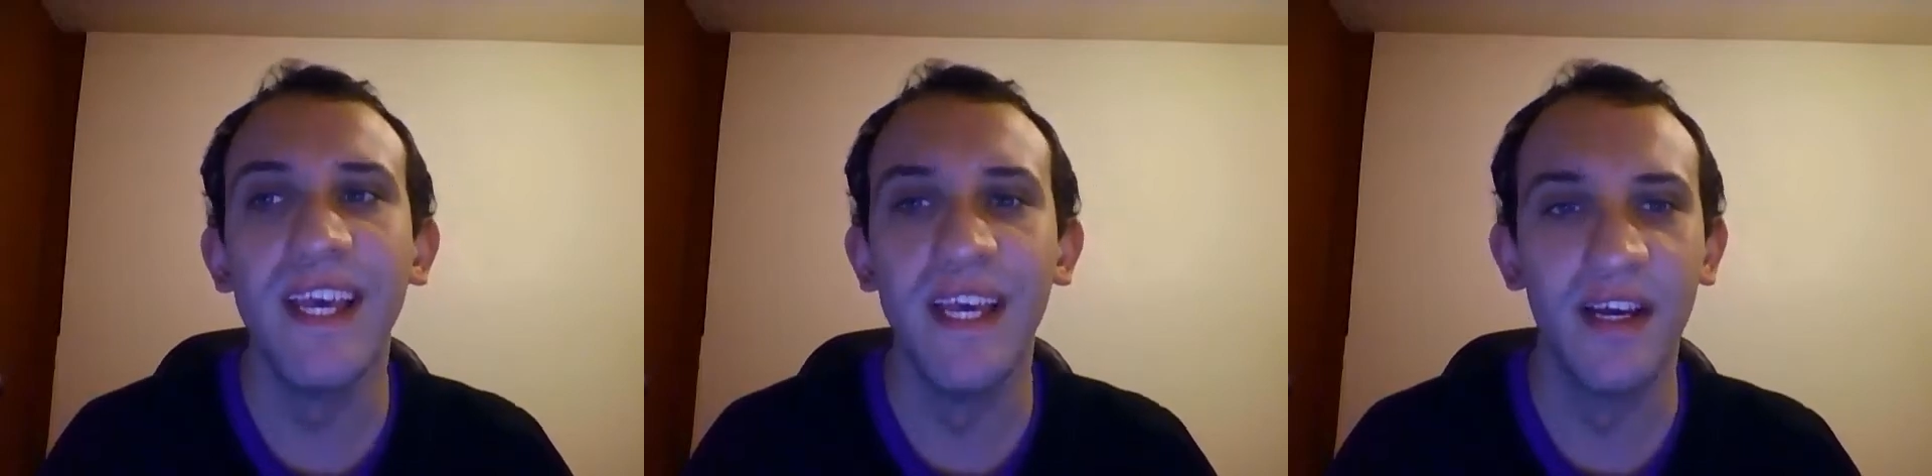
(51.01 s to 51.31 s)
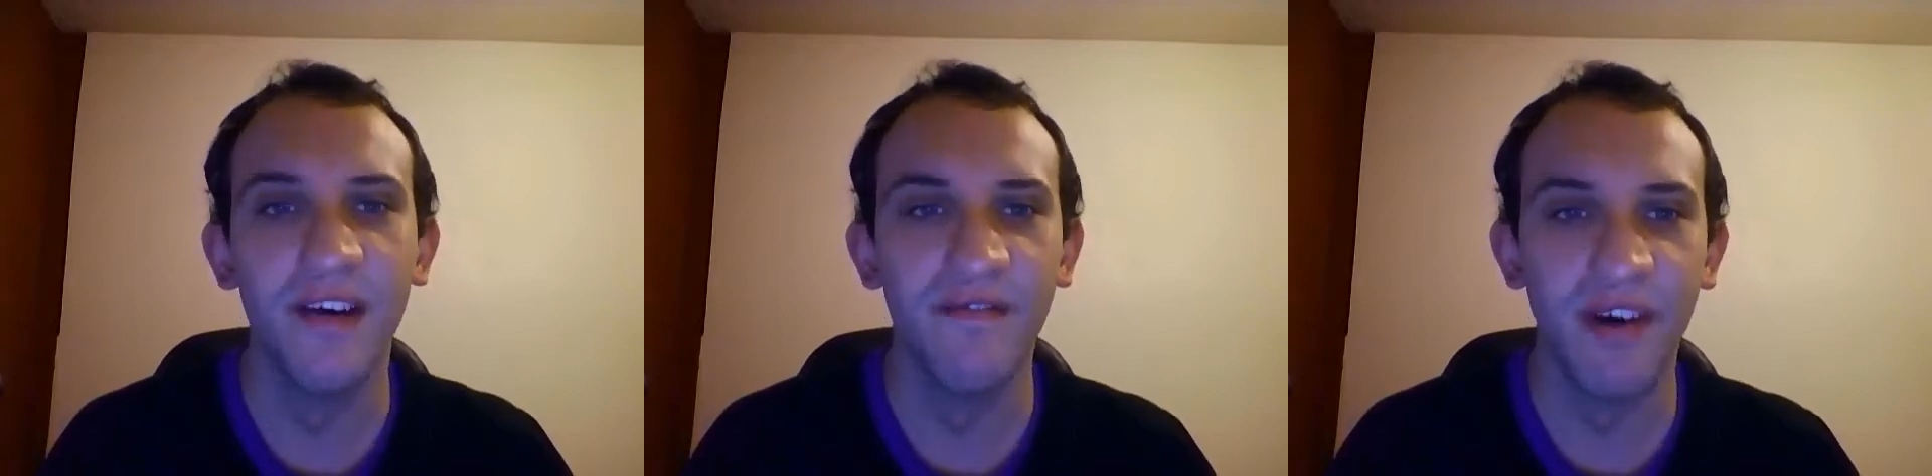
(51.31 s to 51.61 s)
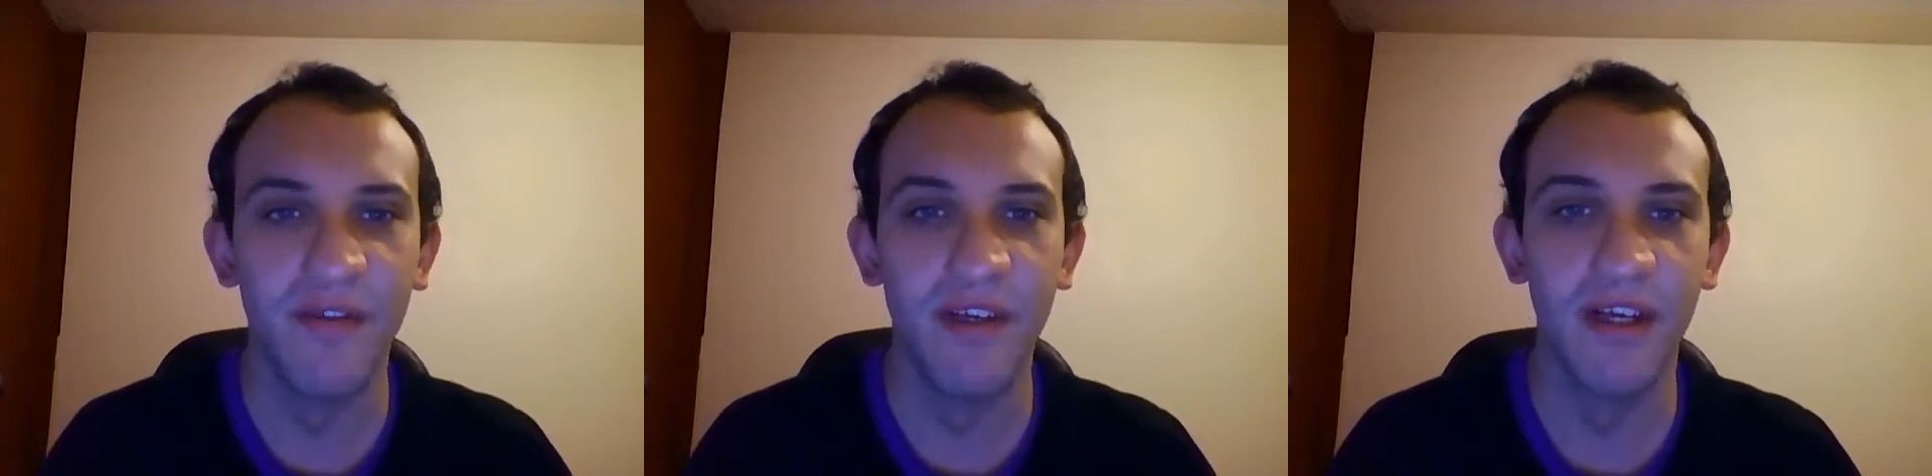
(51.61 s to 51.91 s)
in
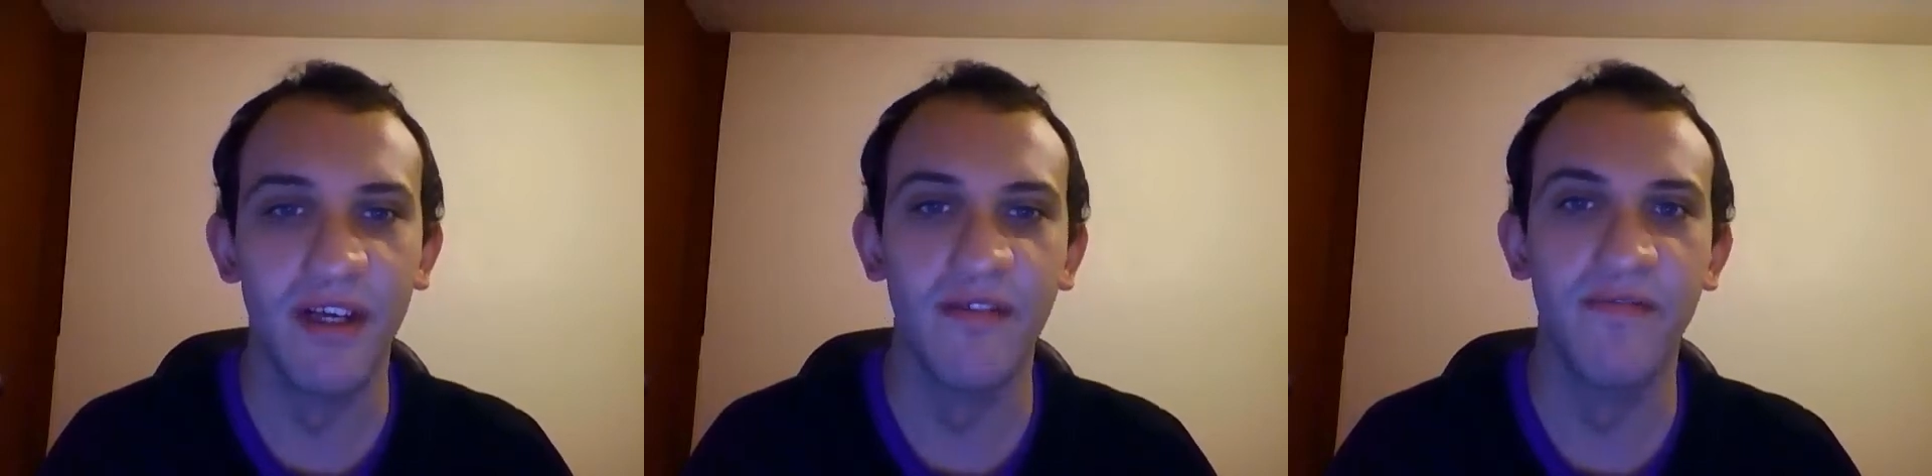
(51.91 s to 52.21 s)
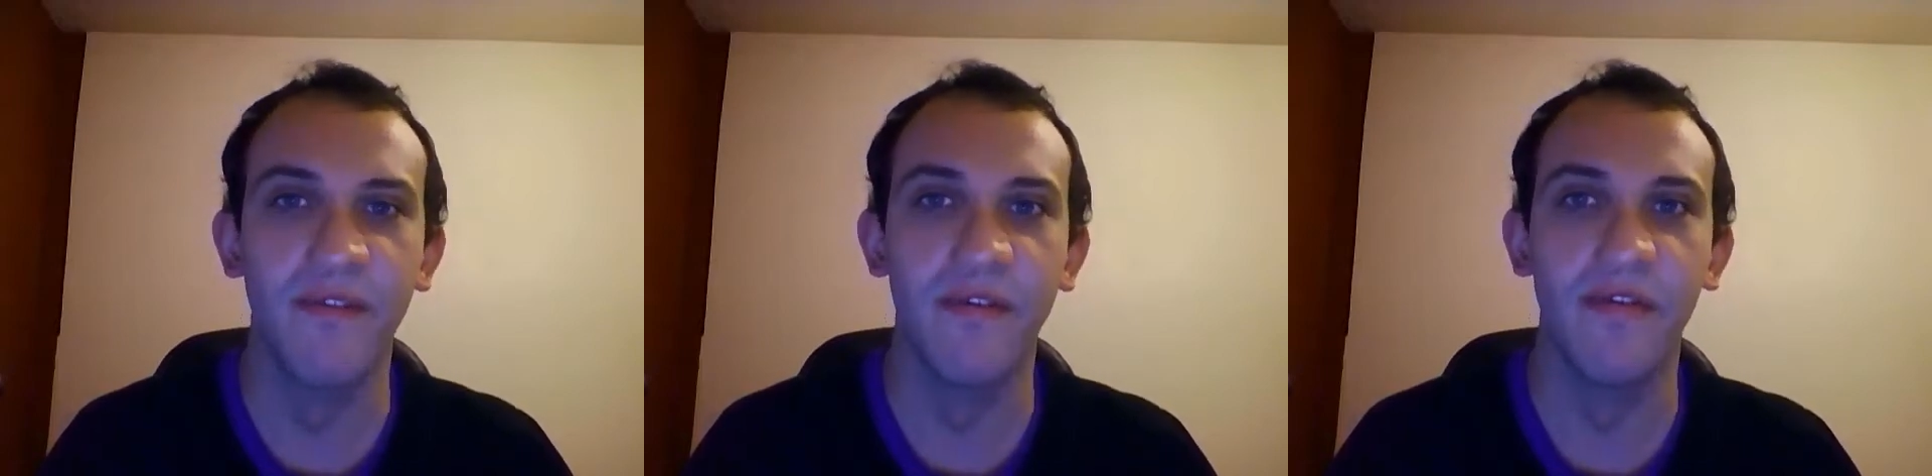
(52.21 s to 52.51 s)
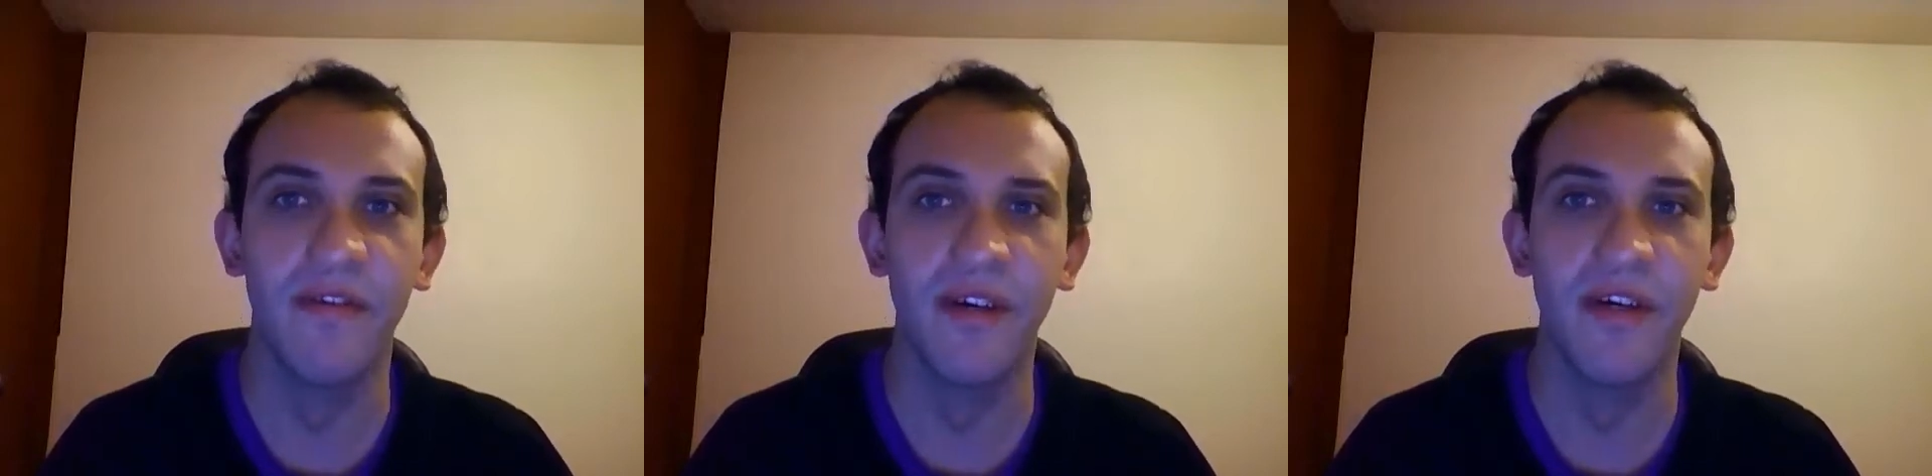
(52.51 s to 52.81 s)
voting
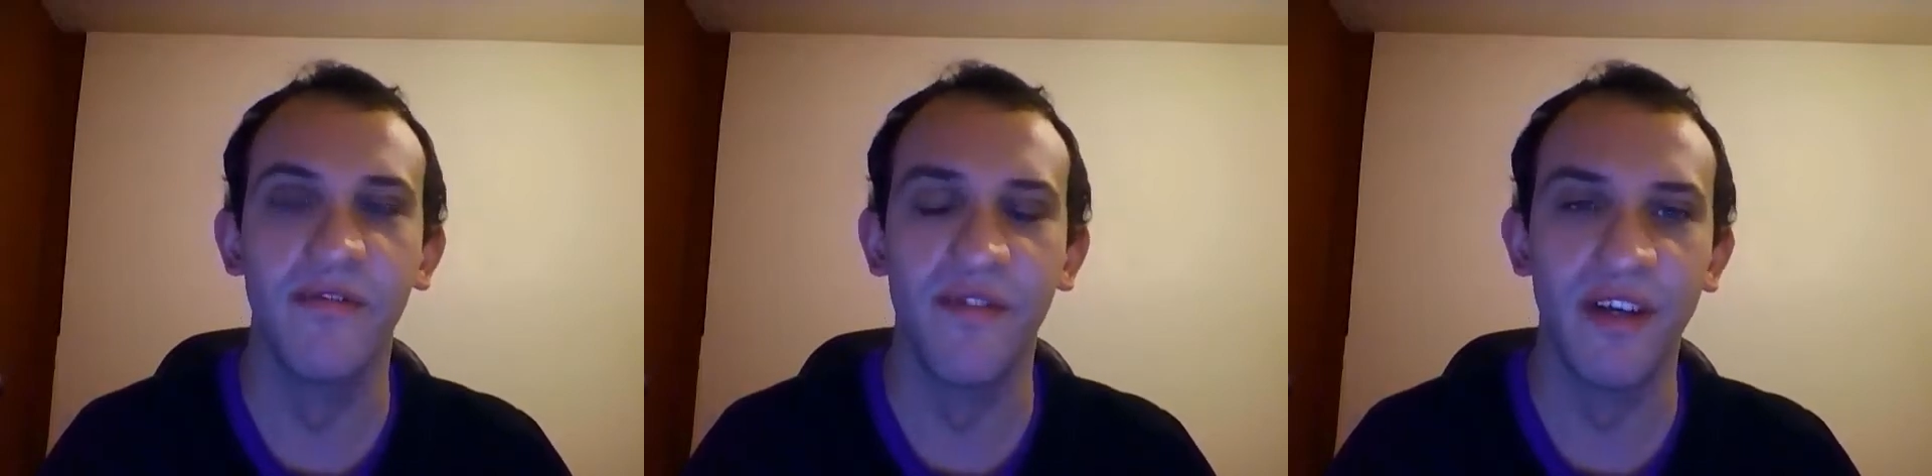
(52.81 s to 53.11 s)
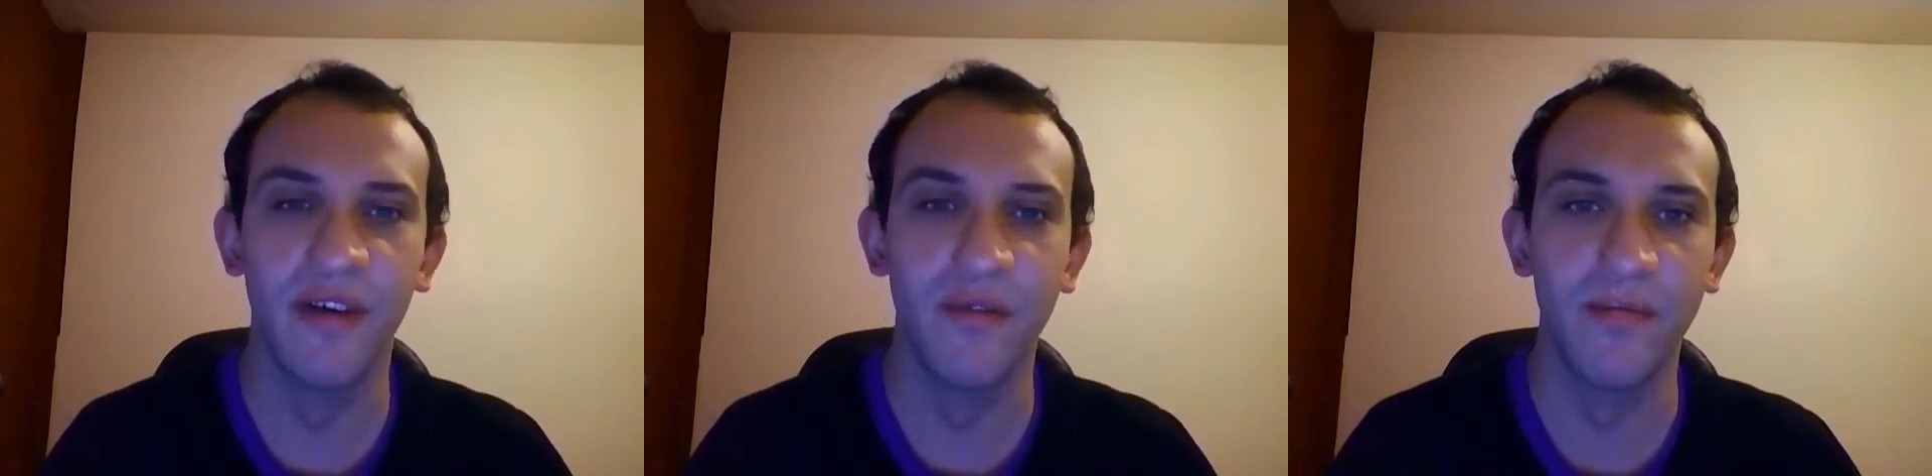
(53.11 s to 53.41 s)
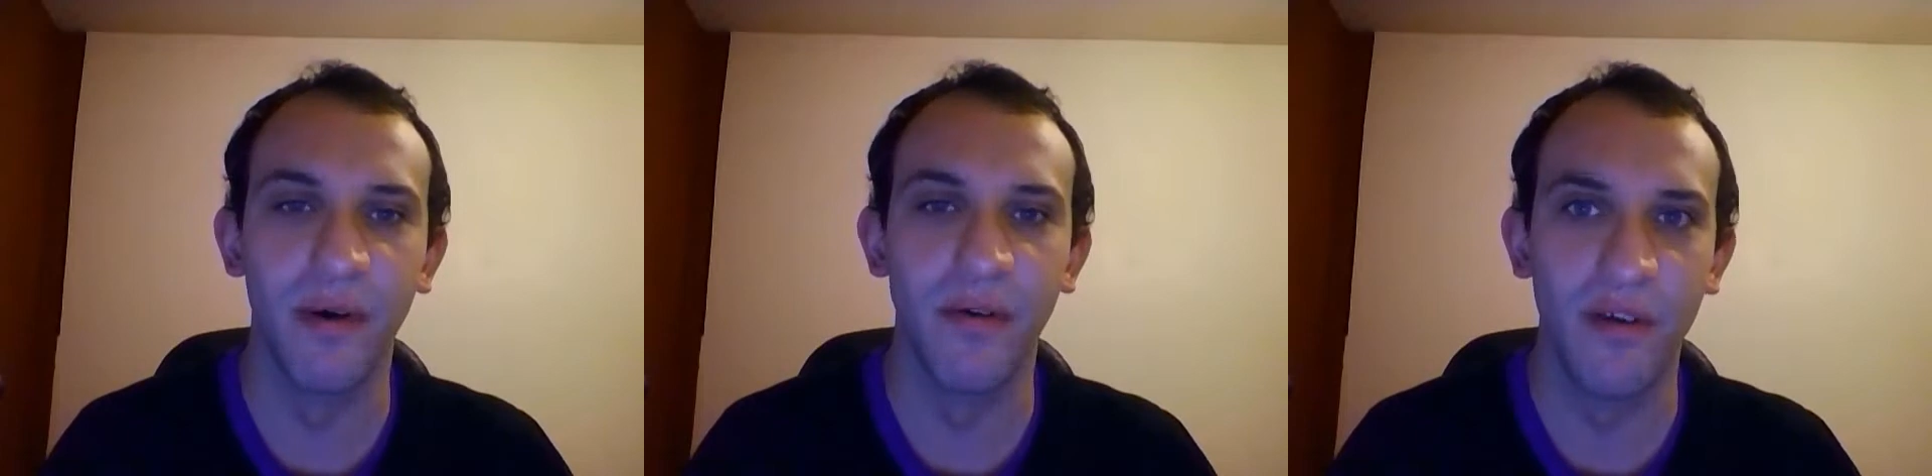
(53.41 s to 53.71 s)
for Victor
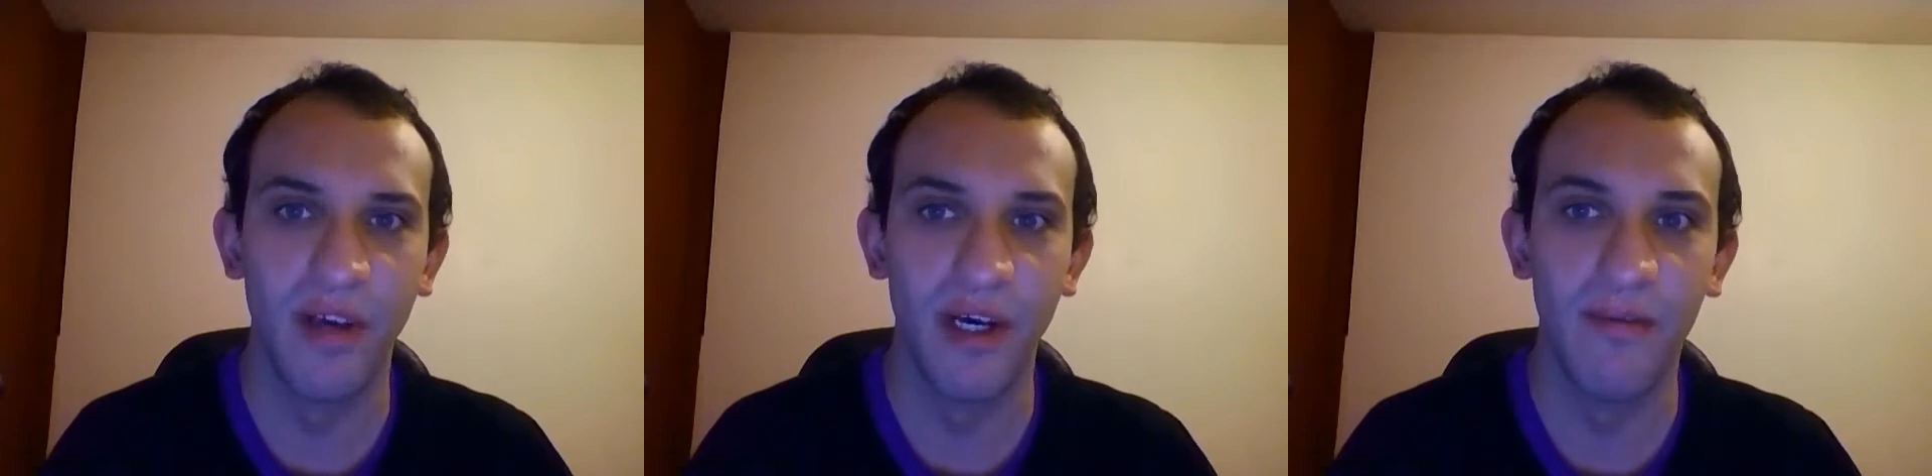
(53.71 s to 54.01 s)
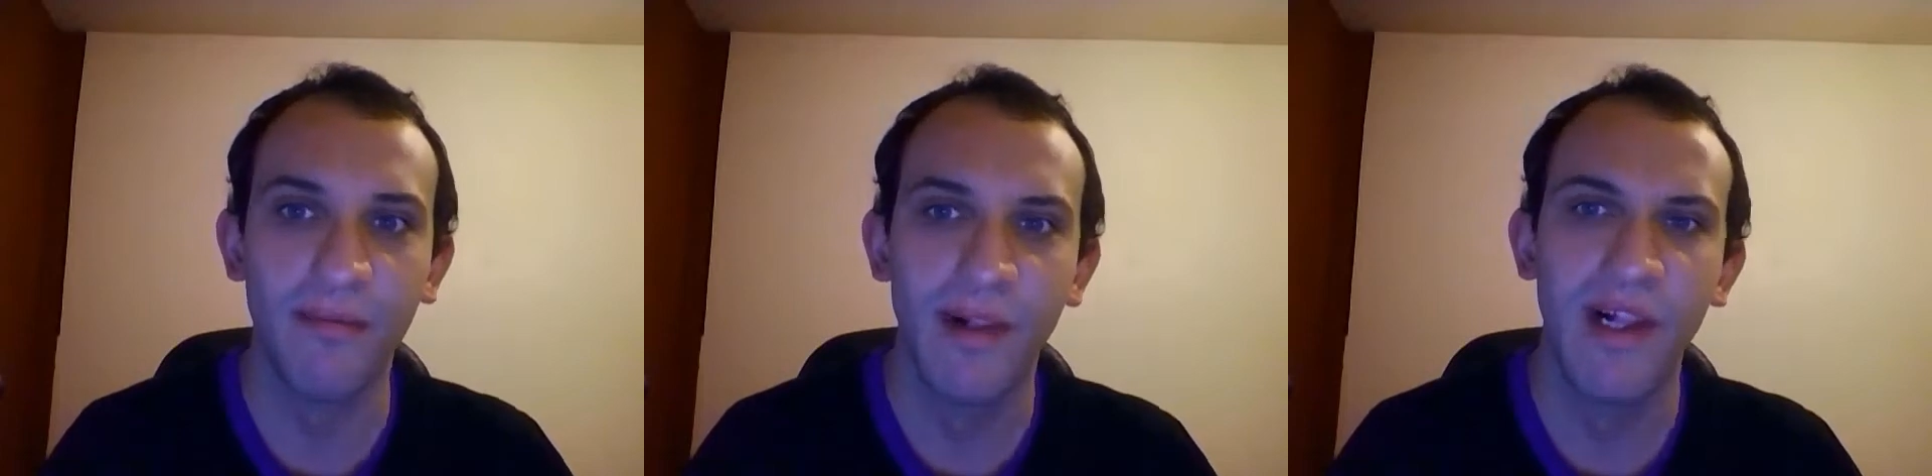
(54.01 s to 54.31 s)
Ponta.